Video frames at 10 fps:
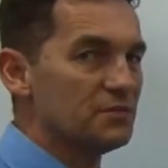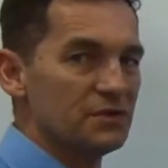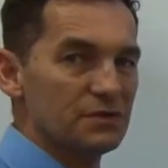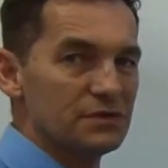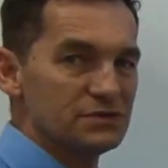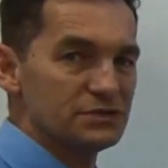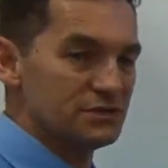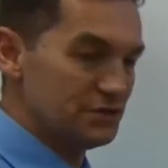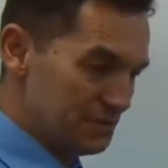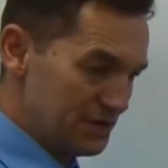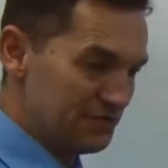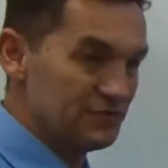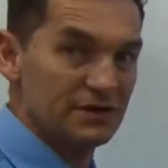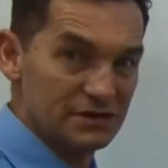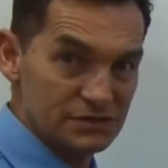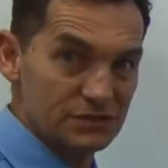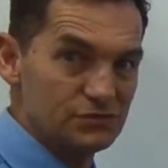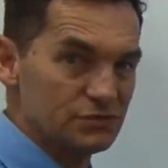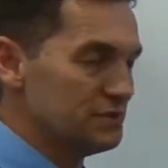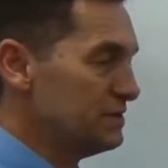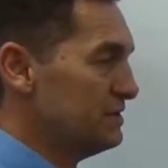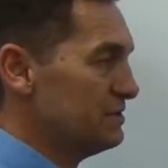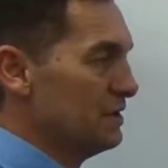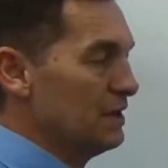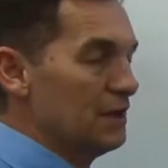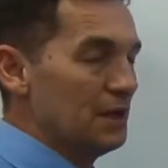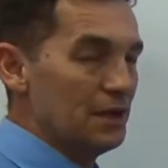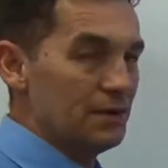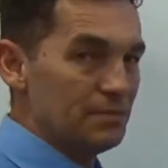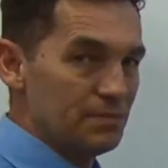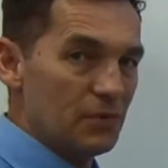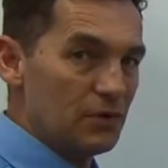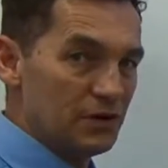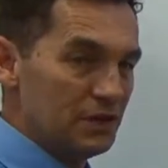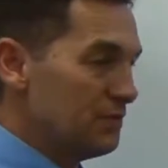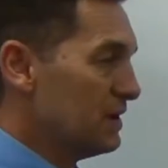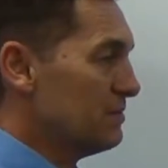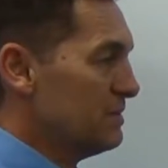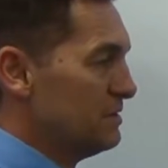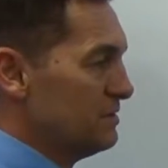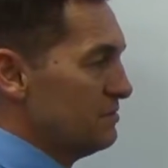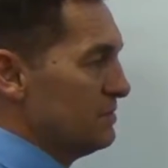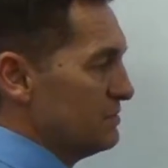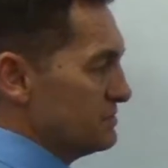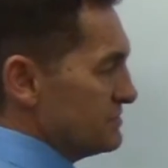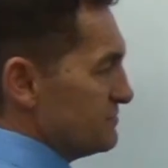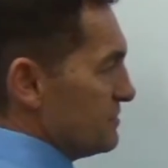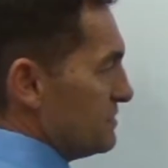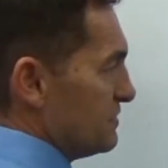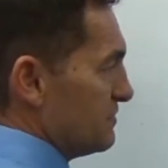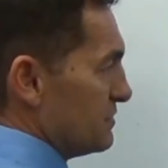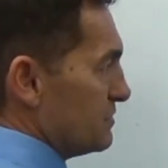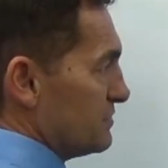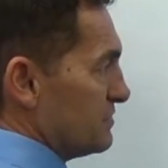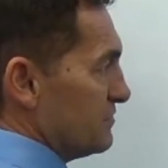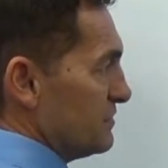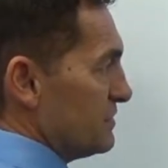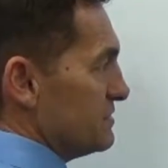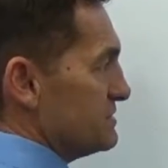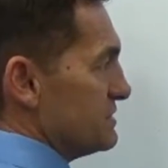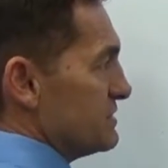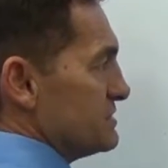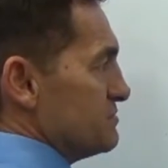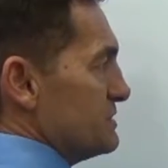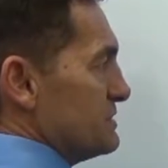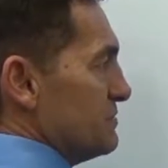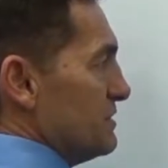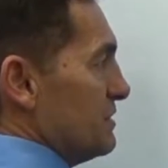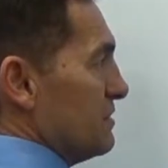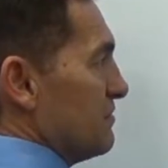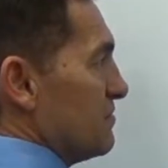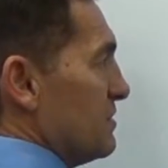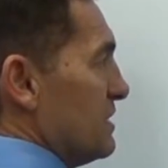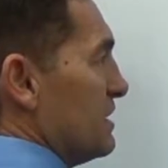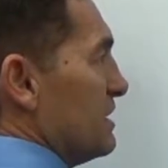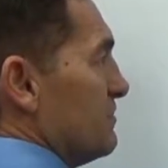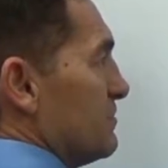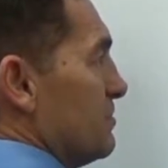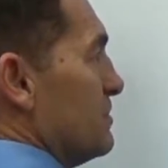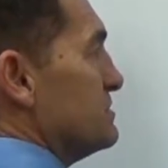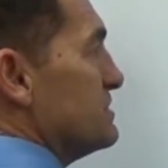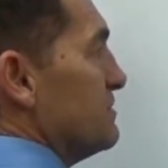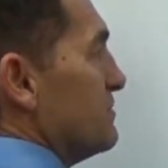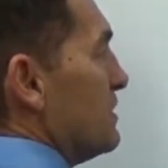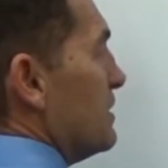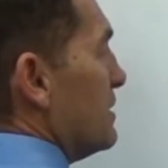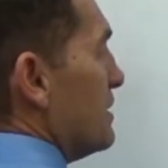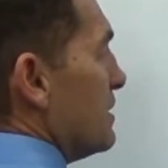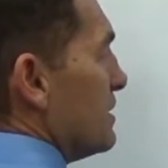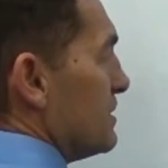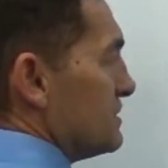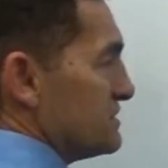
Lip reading: with the question. You would have to actually draw that in. Highly recommend it because it's very difficult to figure this out, especially when you're going from a negative to a positive, and